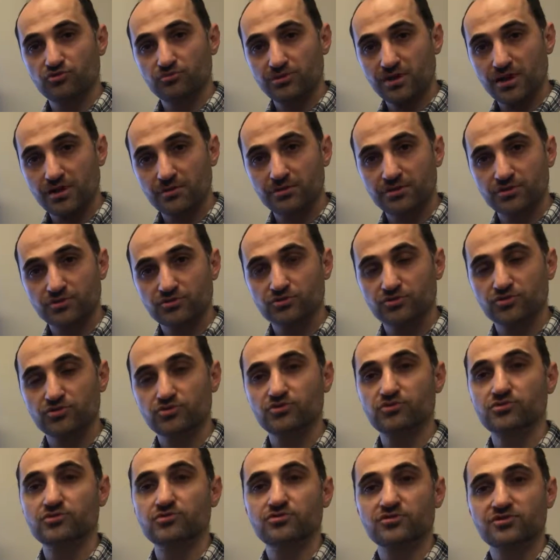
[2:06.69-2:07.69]
to be able to
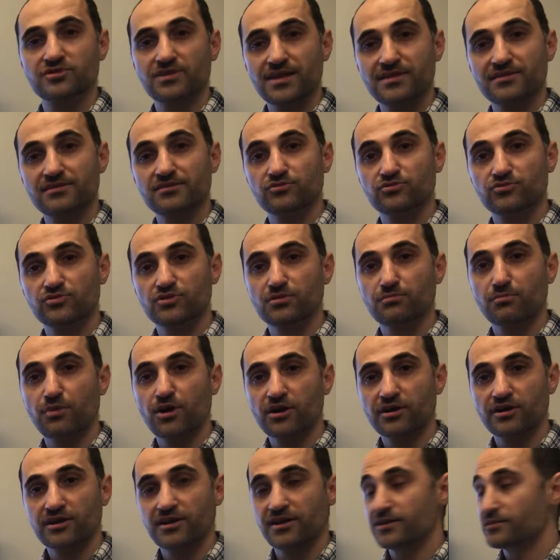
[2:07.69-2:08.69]
introduce that into the
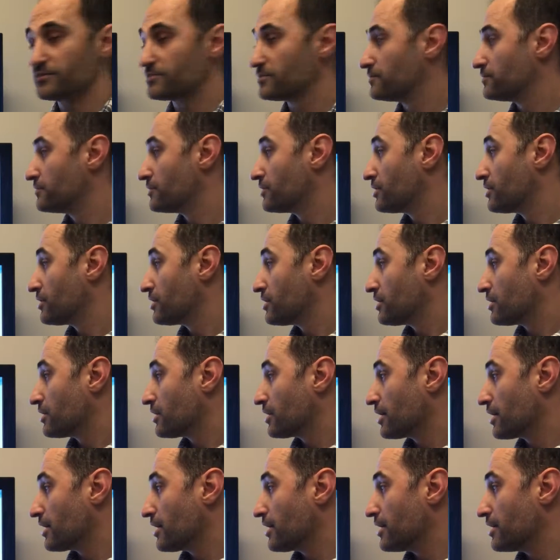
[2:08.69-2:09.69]
market,
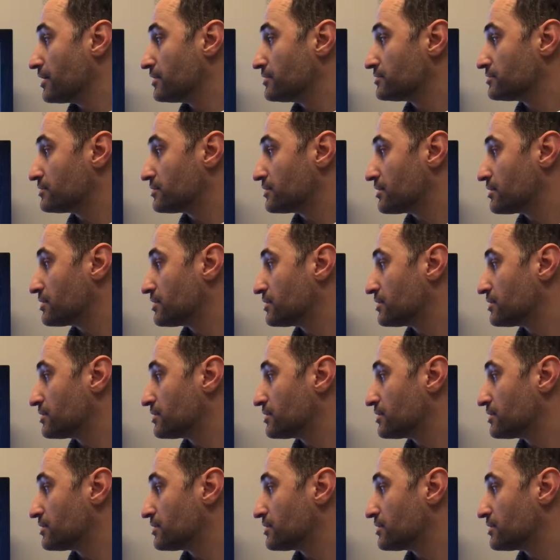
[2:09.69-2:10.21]
and